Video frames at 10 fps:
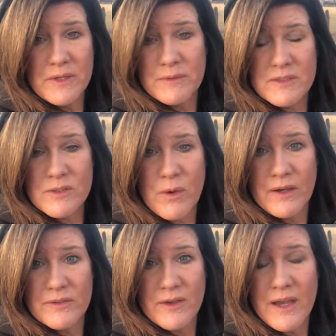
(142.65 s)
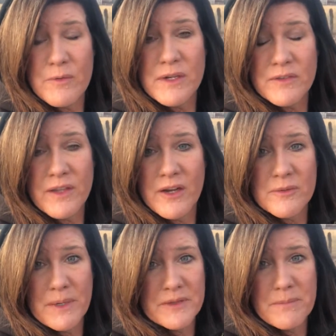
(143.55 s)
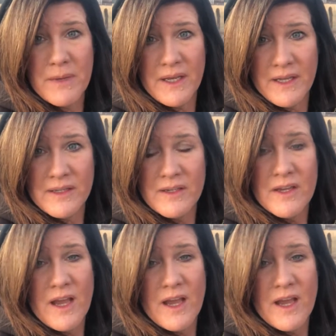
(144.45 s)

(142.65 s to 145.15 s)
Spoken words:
I was 12. I wouldn't have cared about the mud.